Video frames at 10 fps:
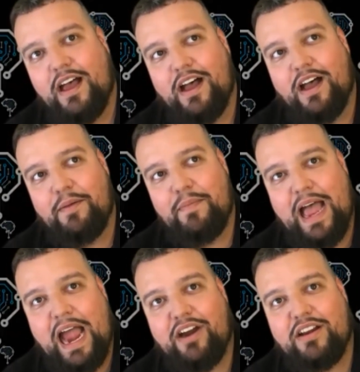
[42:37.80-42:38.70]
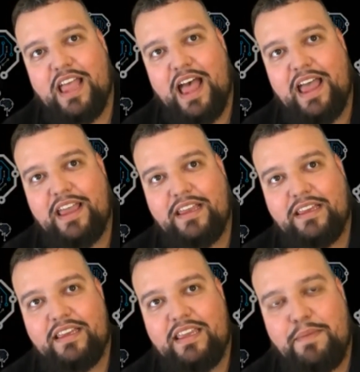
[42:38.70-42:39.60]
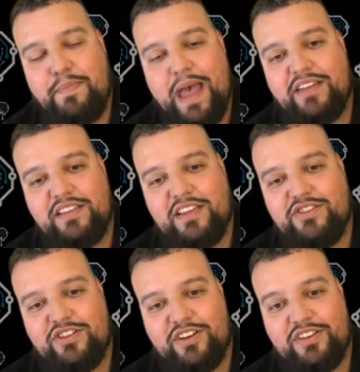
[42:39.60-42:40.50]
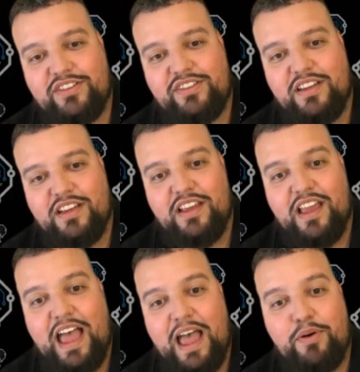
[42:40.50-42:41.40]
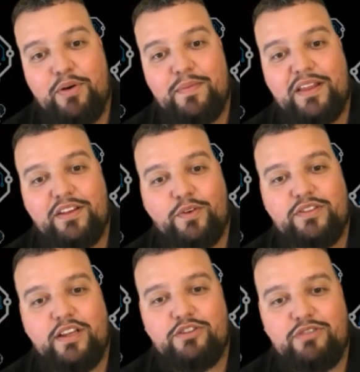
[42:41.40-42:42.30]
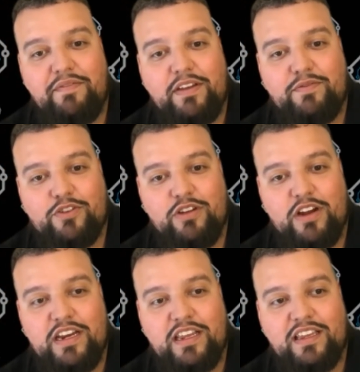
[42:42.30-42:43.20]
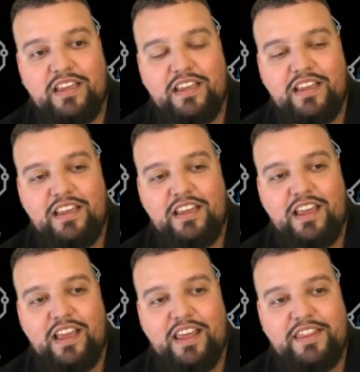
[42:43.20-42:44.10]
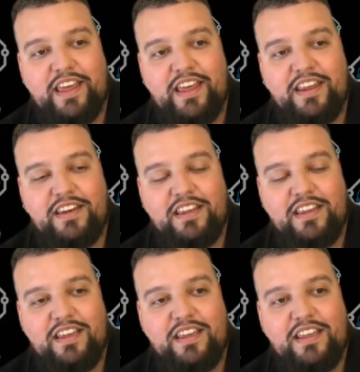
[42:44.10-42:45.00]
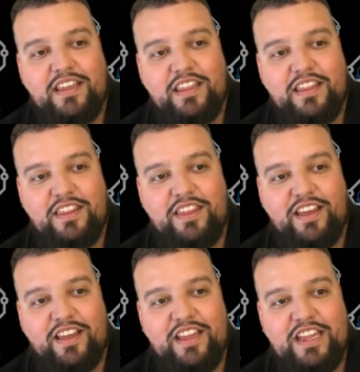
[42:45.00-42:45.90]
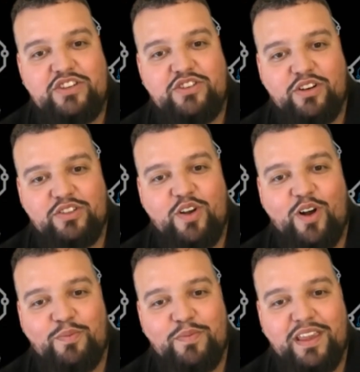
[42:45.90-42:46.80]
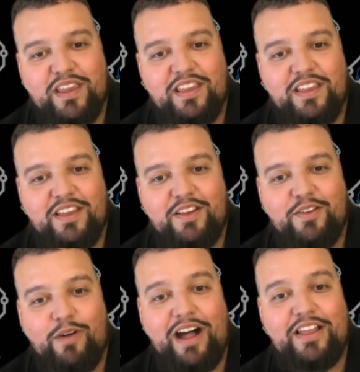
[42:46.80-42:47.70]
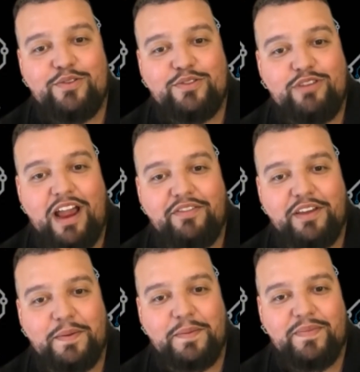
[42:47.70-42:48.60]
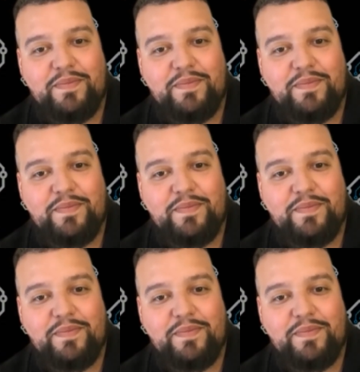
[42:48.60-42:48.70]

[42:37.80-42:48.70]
I hired a guy, he passed insurance. I put him on the first day of driving for training, and then the insurance called me while he was driving,